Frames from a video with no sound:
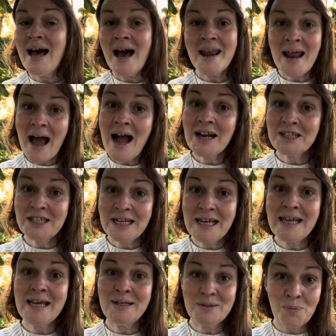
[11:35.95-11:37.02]
And
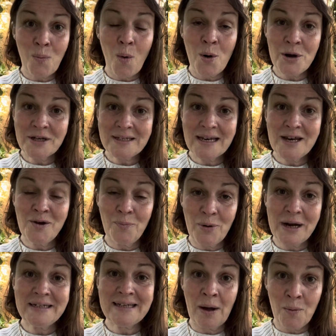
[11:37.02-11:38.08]
actually, it's what your
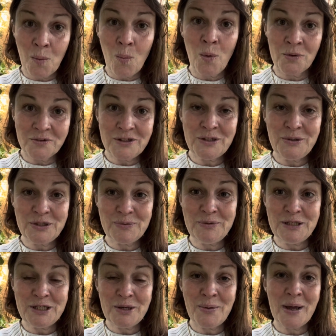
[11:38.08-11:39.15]
breakdown wants you to
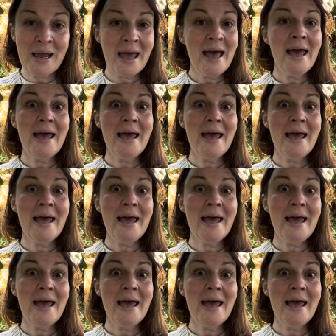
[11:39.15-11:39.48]
be doing.